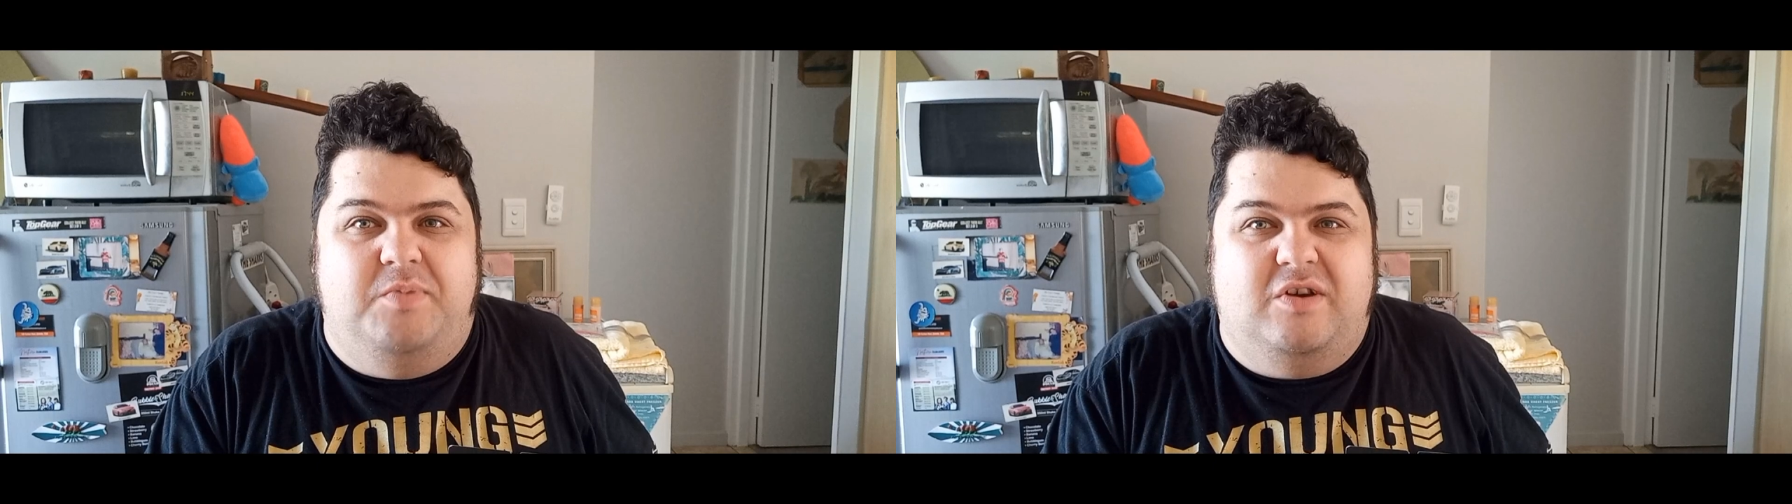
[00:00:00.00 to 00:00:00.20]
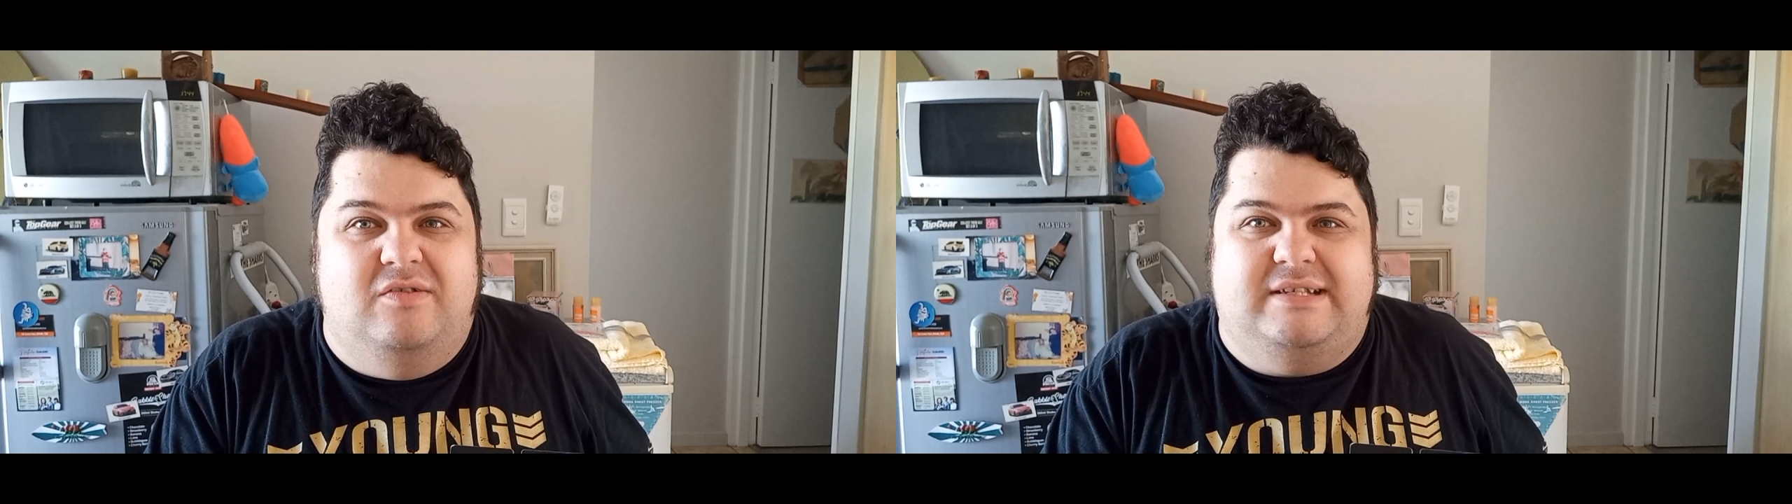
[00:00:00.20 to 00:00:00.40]

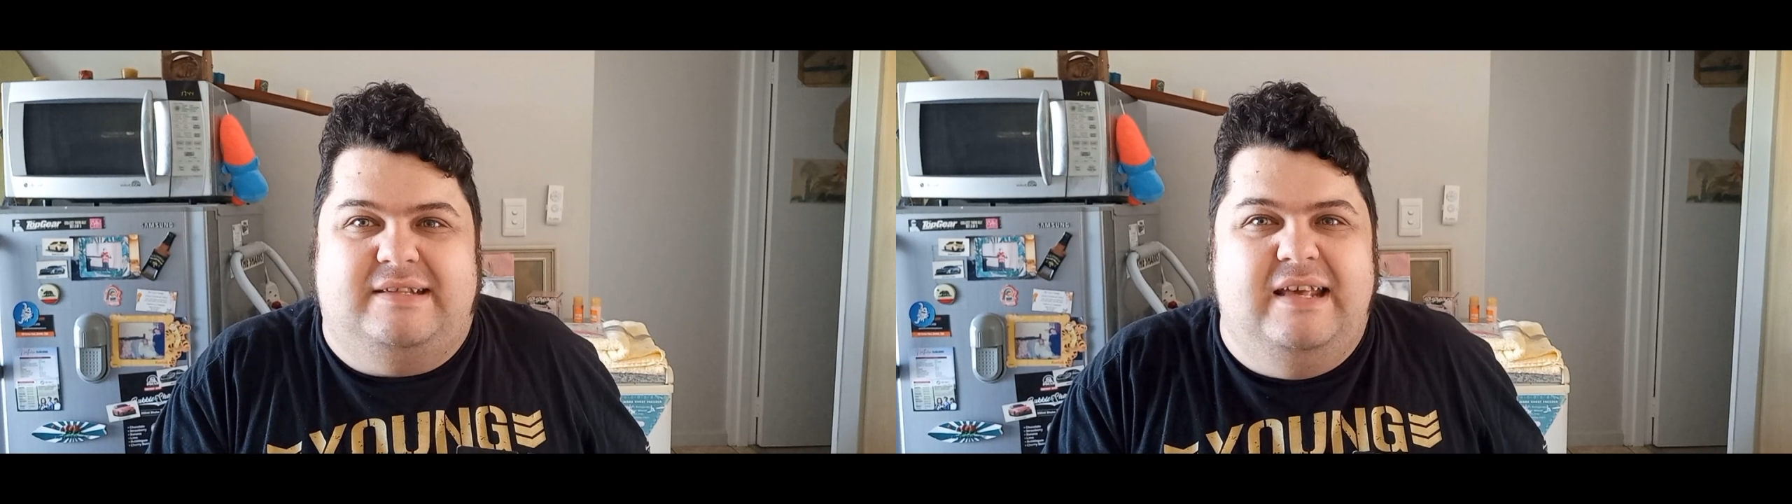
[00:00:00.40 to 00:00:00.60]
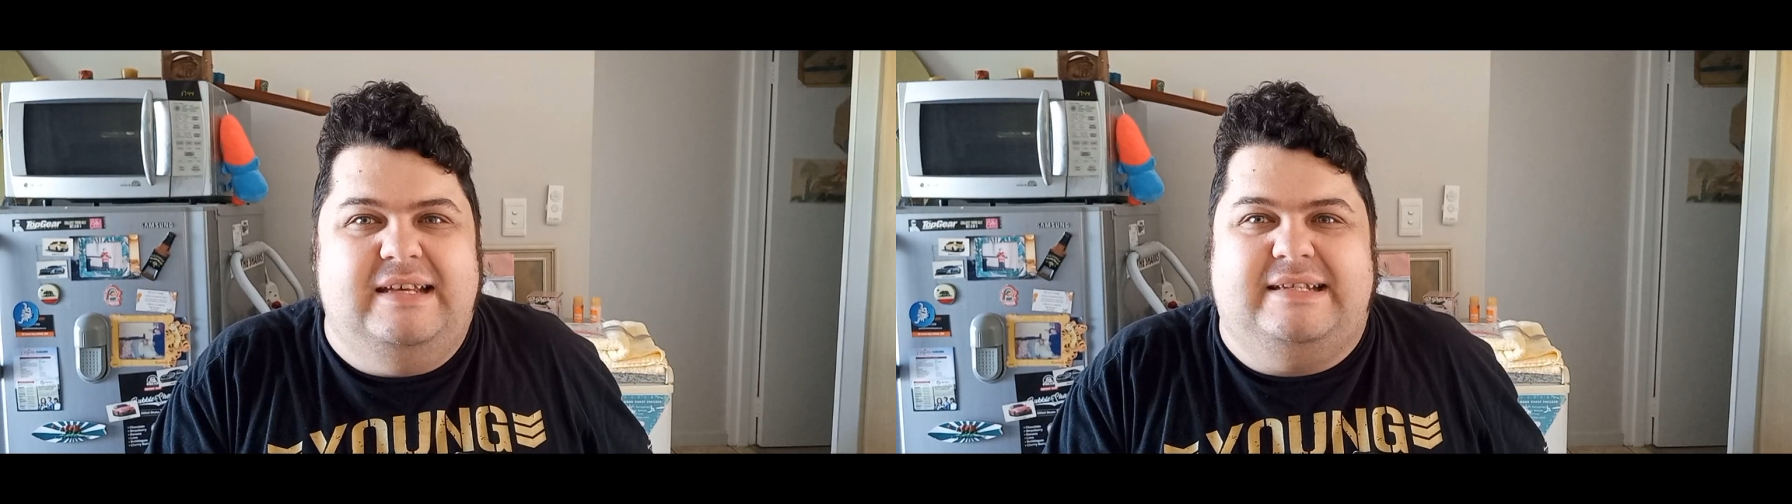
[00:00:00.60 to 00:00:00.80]
because
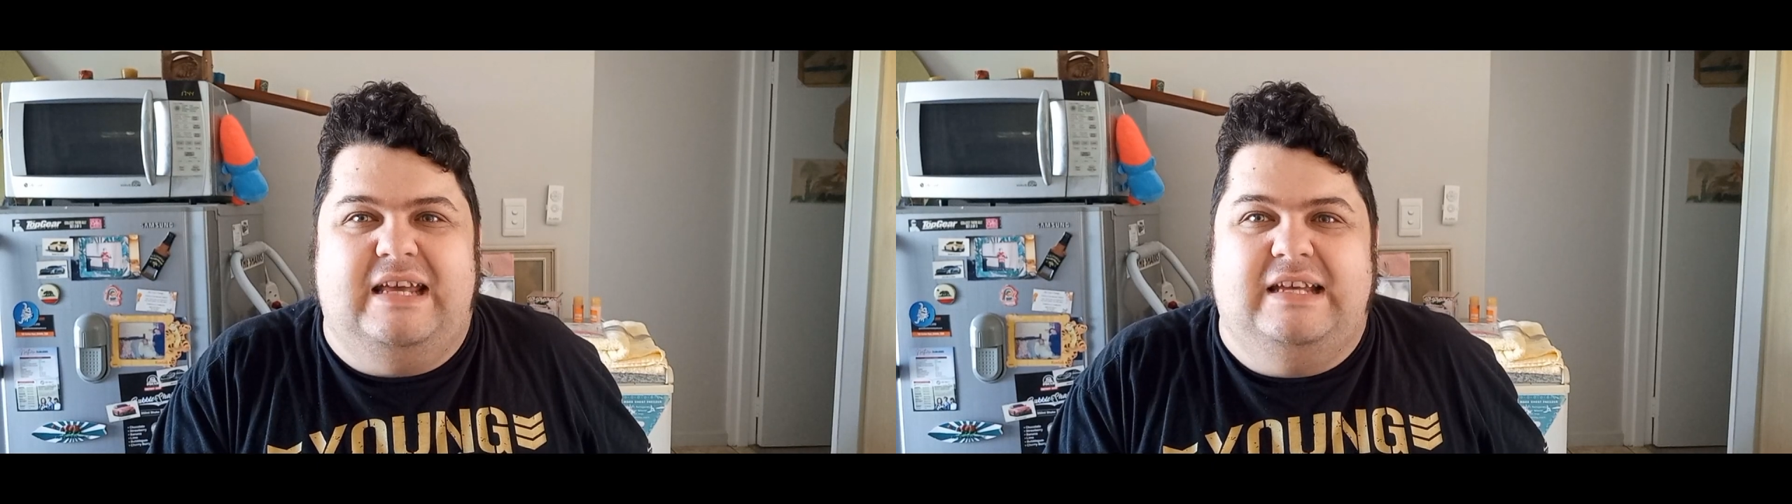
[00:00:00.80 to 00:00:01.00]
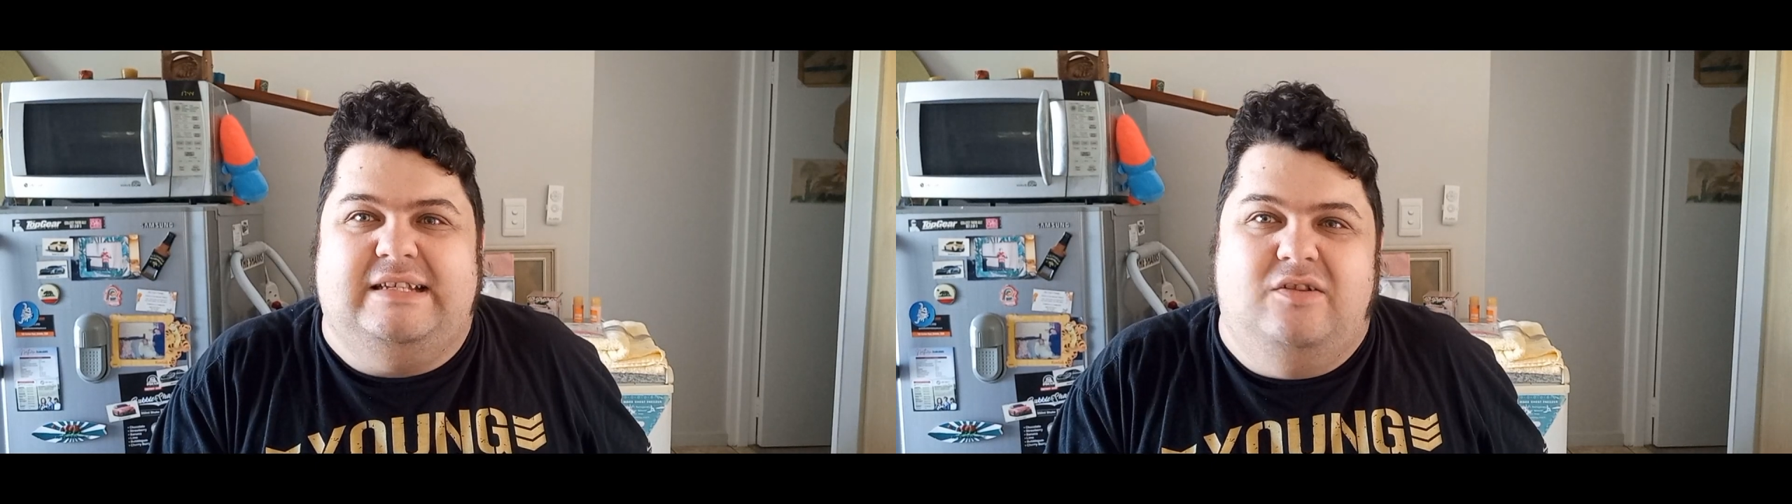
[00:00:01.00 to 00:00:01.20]
this
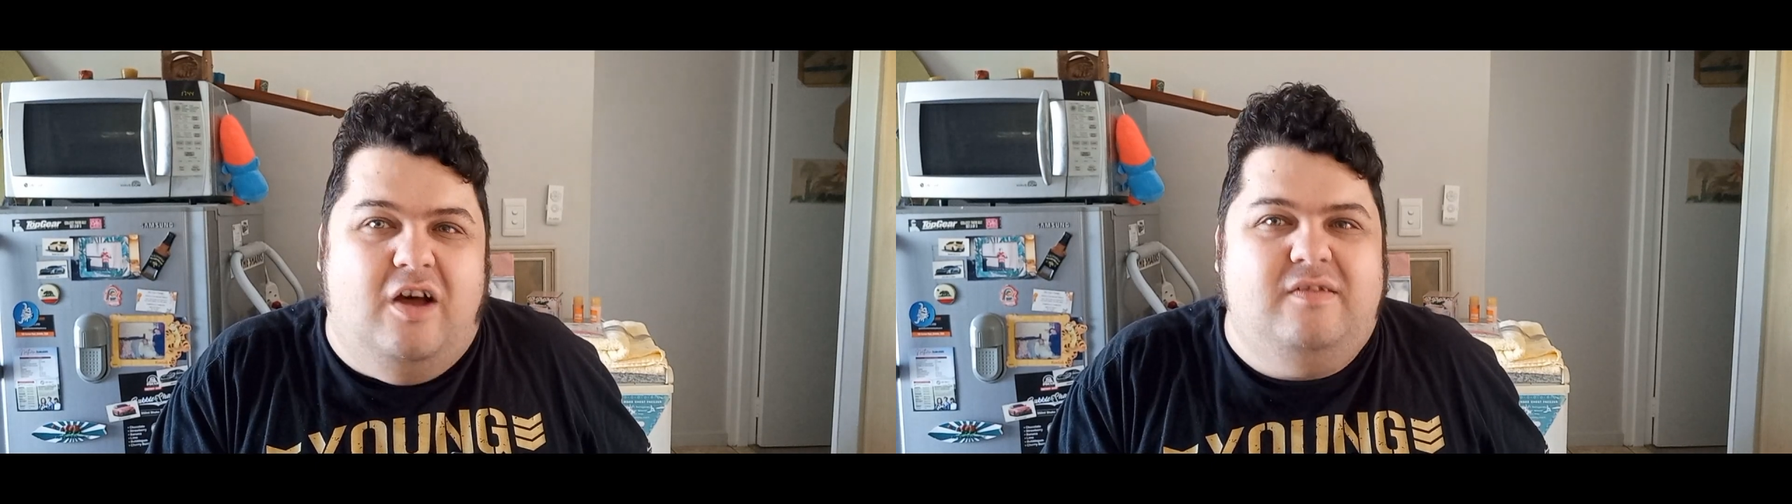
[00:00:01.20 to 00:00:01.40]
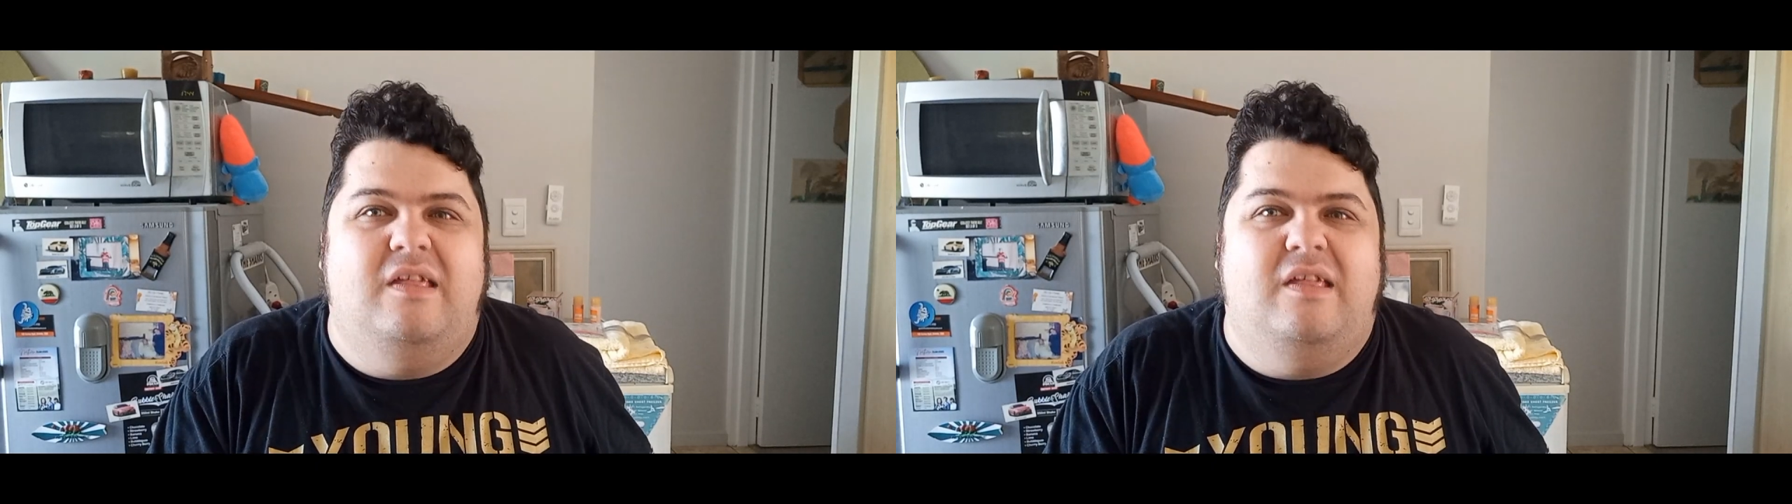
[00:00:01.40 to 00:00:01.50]
is not